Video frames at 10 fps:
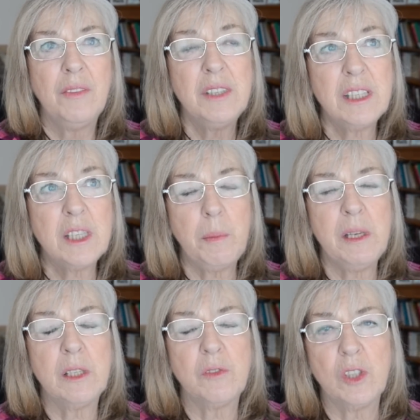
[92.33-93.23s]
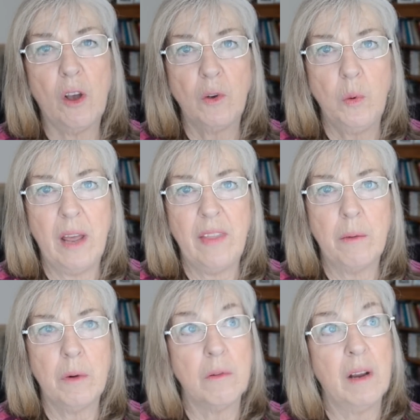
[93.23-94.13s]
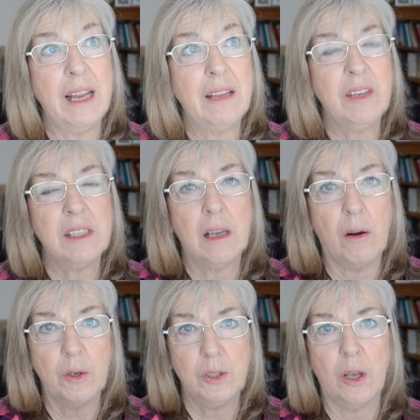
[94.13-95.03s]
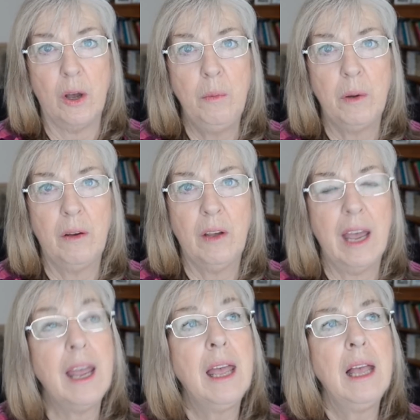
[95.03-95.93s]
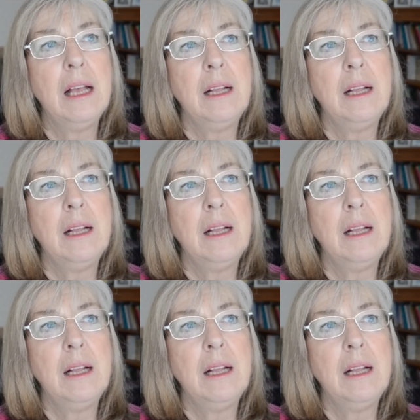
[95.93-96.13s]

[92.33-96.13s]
This is a piece of software that we're running, this horoscope, okay?